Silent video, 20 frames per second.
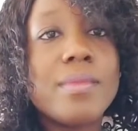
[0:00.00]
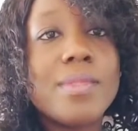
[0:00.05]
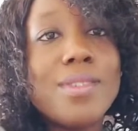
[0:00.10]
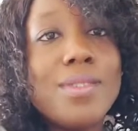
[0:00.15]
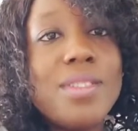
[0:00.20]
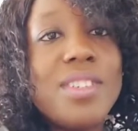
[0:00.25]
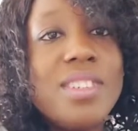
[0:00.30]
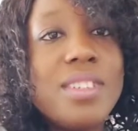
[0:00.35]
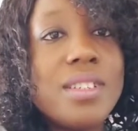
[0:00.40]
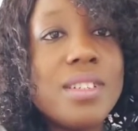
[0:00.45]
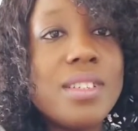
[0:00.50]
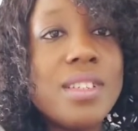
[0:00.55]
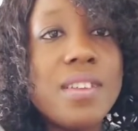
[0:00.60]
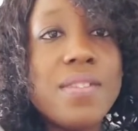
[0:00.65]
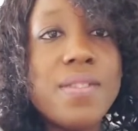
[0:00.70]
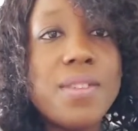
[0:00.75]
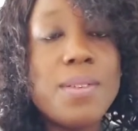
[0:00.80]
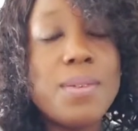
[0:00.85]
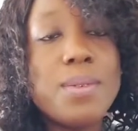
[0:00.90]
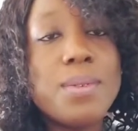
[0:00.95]
you know, just
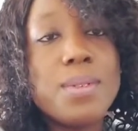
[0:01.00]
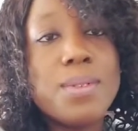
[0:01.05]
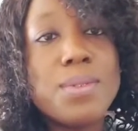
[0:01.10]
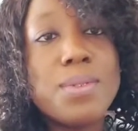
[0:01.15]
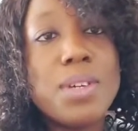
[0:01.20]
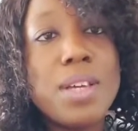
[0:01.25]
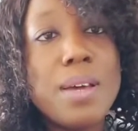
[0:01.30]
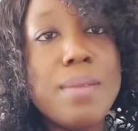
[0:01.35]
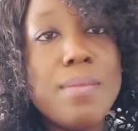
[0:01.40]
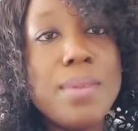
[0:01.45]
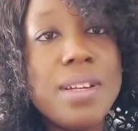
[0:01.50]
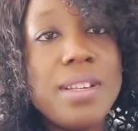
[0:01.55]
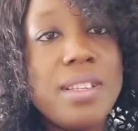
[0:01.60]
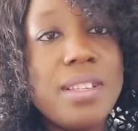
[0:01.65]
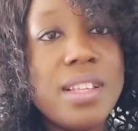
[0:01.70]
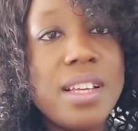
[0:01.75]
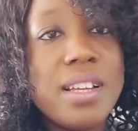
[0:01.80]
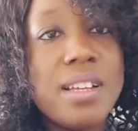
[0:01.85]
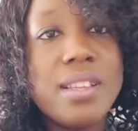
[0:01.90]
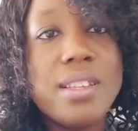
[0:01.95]
have to use no common
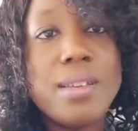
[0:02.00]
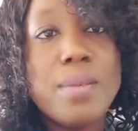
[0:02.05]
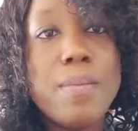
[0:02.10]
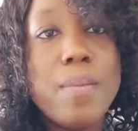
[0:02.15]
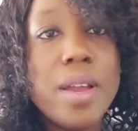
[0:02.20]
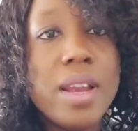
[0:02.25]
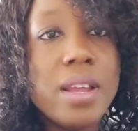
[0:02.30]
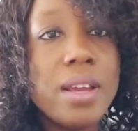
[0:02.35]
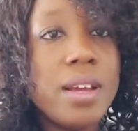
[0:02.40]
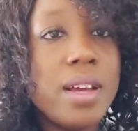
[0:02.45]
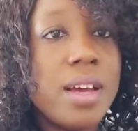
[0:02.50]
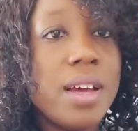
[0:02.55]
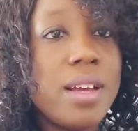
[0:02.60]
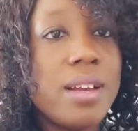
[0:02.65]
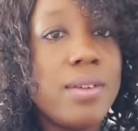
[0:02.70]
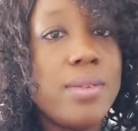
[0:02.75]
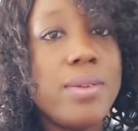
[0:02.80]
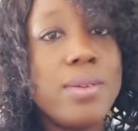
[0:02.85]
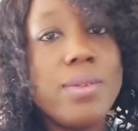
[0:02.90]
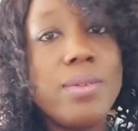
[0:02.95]
sense. Somebody
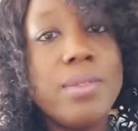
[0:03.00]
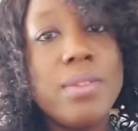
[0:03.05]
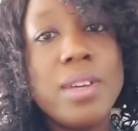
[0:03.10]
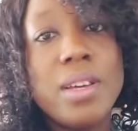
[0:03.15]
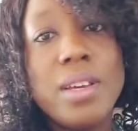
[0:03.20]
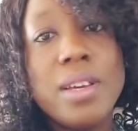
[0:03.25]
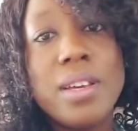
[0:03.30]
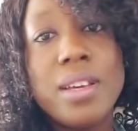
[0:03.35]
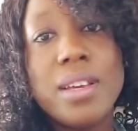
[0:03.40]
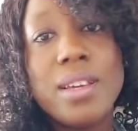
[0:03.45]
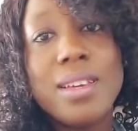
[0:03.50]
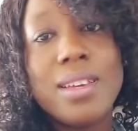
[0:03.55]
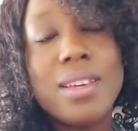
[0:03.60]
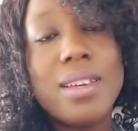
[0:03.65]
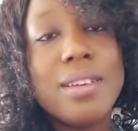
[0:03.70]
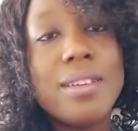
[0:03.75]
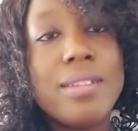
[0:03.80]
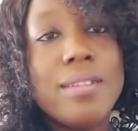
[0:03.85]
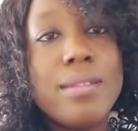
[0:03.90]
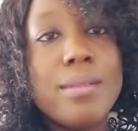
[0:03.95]
call on up,
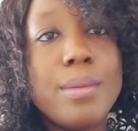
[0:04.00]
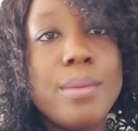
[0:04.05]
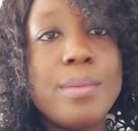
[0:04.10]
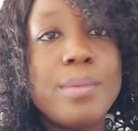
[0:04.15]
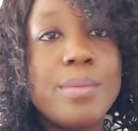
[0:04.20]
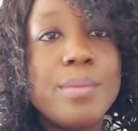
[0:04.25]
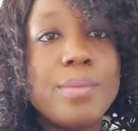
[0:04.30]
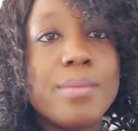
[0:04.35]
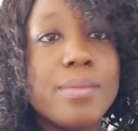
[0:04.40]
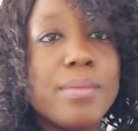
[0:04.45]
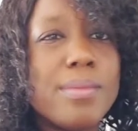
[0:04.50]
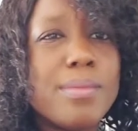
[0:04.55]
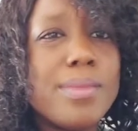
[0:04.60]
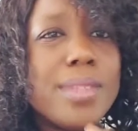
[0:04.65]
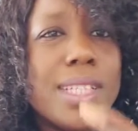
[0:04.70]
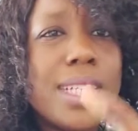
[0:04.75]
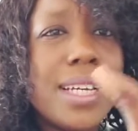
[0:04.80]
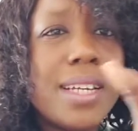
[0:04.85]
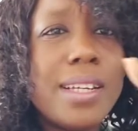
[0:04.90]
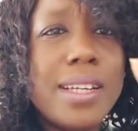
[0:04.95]
you know,
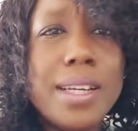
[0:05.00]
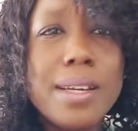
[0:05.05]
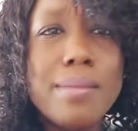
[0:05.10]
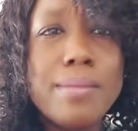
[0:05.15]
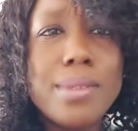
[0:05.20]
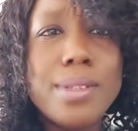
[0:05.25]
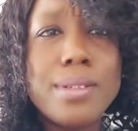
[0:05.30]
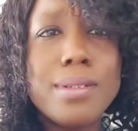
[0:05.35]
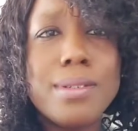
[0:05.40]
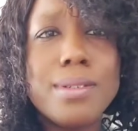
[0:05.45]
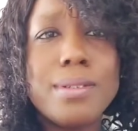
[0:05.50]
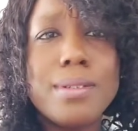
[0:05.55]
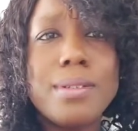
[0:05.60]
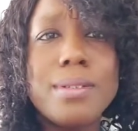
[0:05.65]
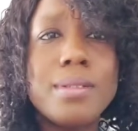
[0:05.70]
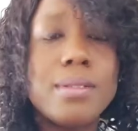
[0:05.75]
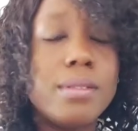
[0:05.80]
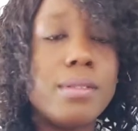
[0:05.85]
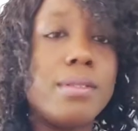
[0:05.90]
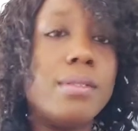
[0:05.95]
tell them to,
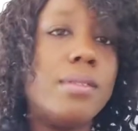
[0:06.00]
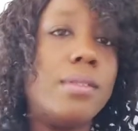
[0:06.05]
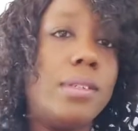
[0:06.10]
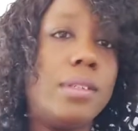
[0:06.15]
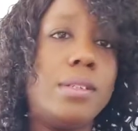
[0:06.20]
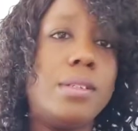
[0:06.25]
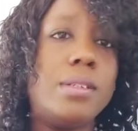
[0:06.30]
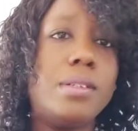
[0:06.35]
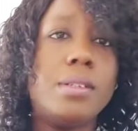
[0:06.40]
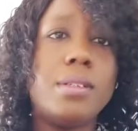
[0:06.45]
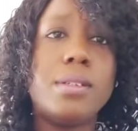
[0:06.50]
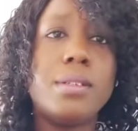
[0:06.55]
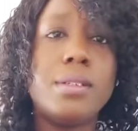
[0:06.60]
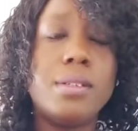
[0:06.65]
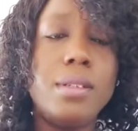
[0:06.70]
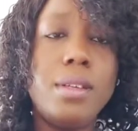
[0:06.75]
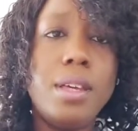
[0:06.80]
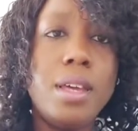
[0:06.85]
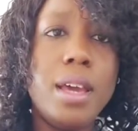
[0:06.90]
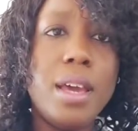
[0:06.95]

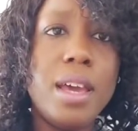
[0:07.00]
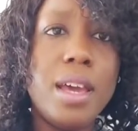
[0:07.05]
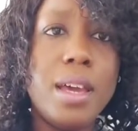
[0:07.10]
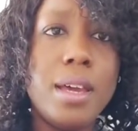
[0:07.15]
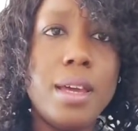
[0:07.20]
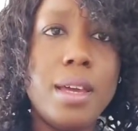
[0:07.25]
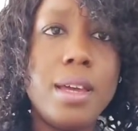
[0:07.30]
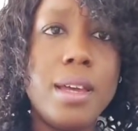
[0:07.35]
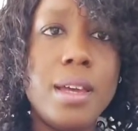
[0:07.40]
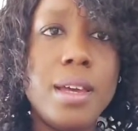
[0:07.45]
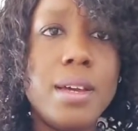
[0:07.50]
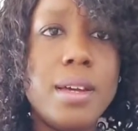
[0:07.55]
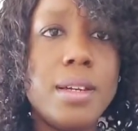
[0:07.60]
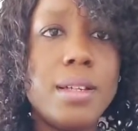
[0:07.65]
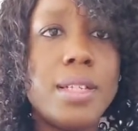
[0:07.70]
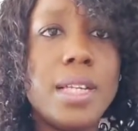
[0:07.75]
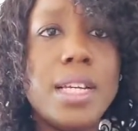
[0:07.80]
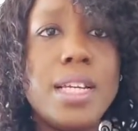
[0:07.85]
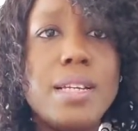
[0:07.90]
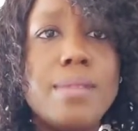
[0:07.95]
yeah.
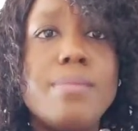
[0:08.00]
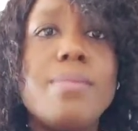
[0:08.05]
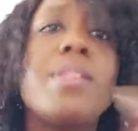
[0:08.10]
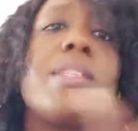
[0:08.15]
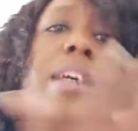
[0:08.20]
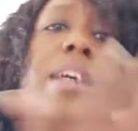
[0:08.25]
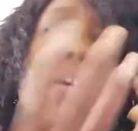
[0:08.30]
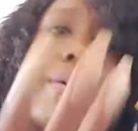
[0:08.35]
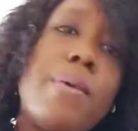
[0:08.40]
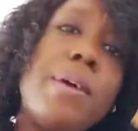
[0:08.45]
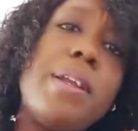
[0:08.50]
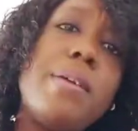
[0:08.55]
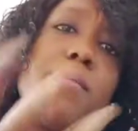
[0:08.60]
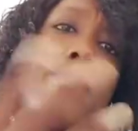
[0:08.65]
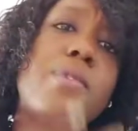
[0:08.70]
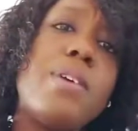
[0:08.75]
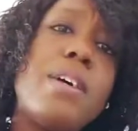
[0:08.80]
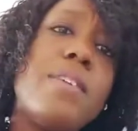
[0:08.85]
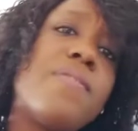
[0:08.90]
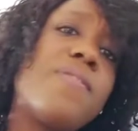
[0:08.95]
Tell him, take what he
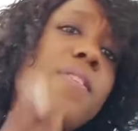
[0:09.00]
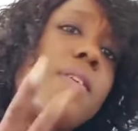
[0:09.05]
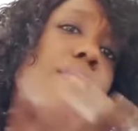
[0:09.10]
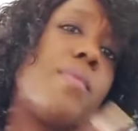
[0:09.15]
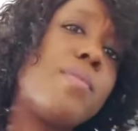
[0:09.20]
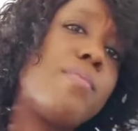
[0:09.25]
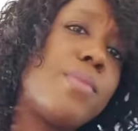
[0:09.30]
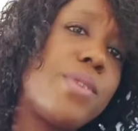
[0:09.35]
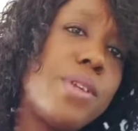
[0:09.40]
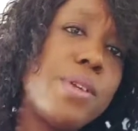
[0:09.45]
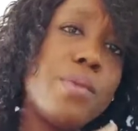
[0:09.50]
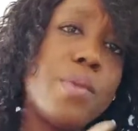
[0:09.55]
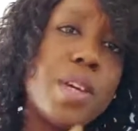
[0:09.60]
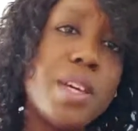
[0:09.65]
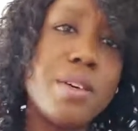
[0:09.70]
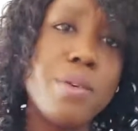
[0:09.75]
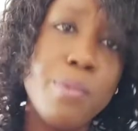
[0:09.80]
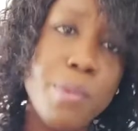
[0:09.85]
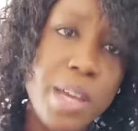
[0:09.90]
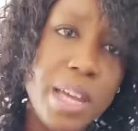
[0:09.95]
want from the money where
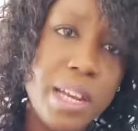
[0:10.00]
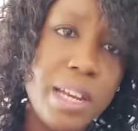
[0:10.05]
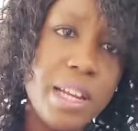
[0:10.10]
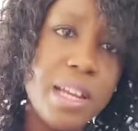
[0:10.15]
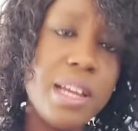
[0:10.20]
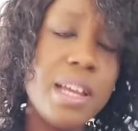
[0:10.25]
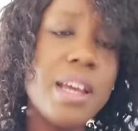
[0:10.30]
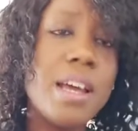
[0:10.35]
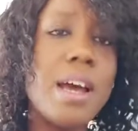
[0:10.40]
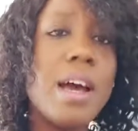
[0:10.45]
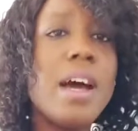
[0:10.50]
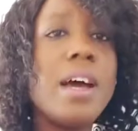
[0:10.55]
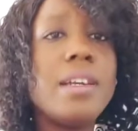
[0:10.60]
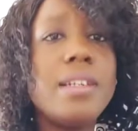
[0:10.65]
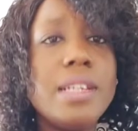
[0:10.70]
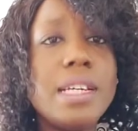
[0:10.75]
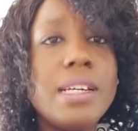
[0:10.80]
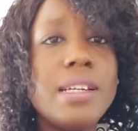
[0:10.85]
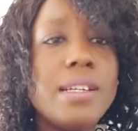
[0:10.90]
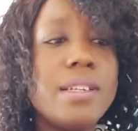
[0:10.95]
you win,
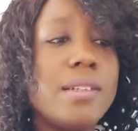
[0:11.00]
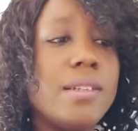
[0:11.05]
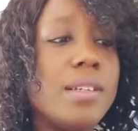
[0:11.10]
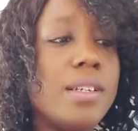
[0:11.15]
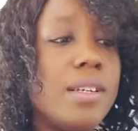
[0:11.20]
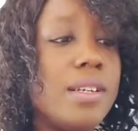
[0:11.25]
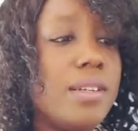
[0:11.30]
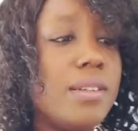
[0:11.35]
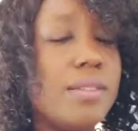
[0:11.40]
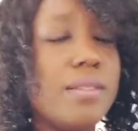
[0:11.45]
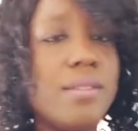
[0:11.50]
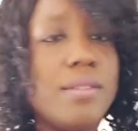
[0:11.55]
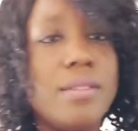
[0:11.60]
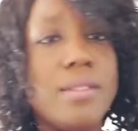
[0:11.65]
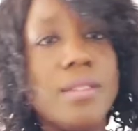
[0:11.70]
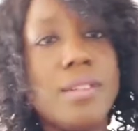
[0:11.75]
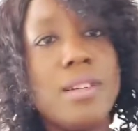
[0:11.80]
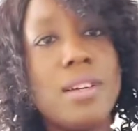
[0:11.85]
and then, you know,